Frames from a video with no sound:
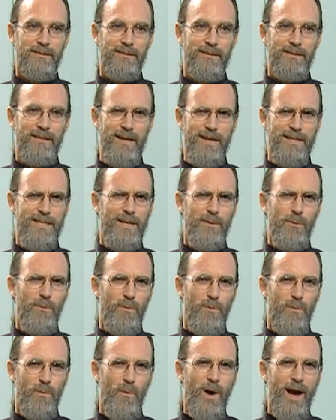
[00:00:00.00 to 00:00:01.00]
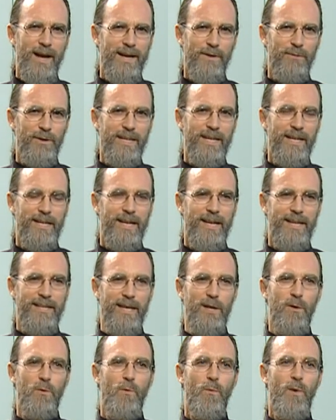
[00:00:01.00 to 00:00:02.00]
And I said, why never kick
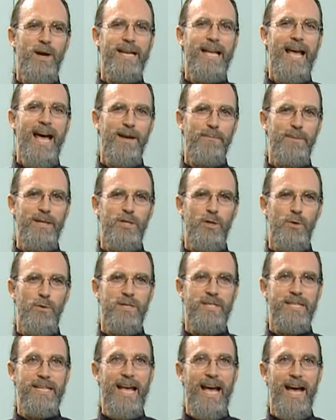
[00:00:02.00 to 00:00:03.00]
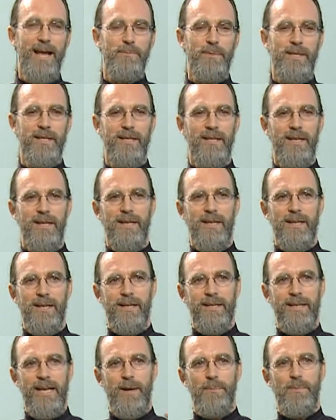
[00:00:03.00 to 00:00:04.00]
anything? What he had me do is he had me
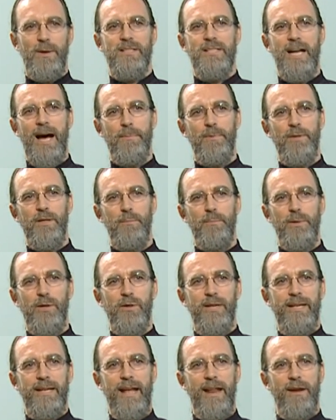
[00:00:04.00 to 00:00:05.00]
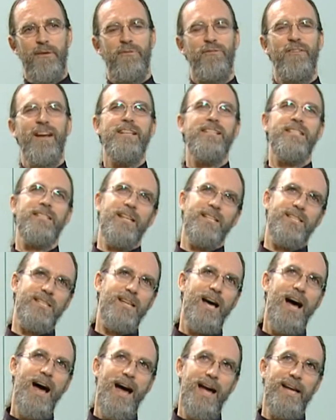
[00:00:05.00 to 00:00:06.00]
get up on top of the building and face the
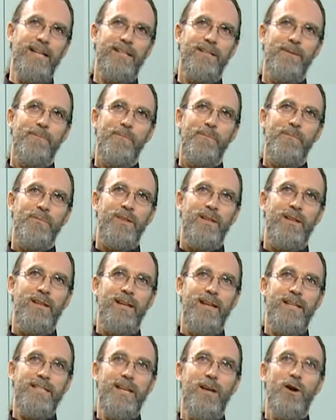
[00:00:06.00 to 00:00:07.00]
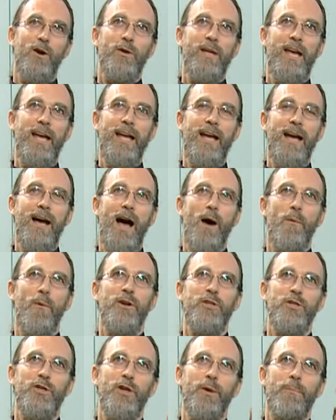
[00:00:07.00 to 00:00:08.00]
sky. He said, okay, I
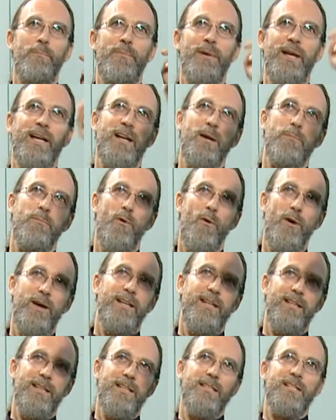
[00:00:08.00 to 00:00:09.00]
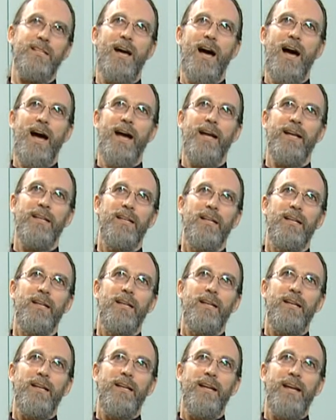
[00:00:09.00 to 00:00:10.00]
want you to pick a point in the sky
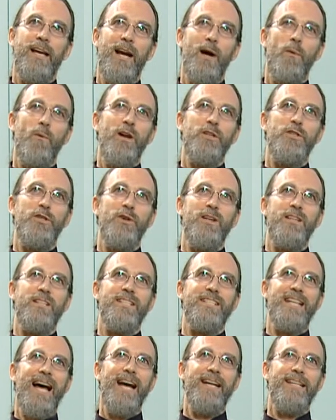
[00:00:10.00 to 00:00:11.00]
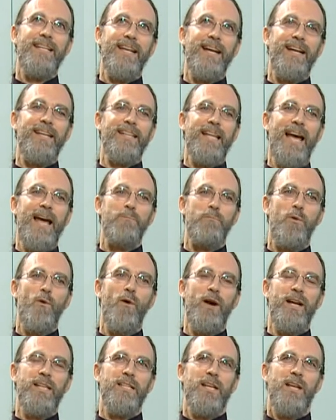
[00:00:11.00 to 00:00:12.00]
and I want you to side kick that
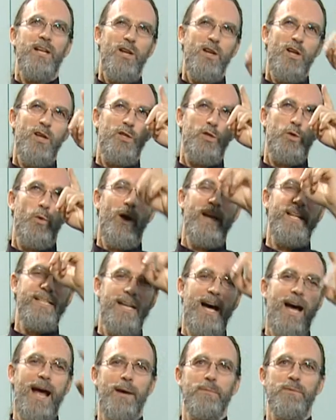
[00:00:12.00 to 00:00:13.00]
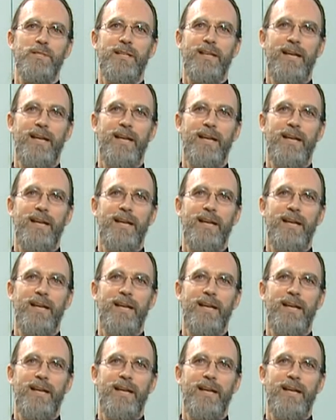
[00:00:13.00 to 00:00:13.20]
point 20 times.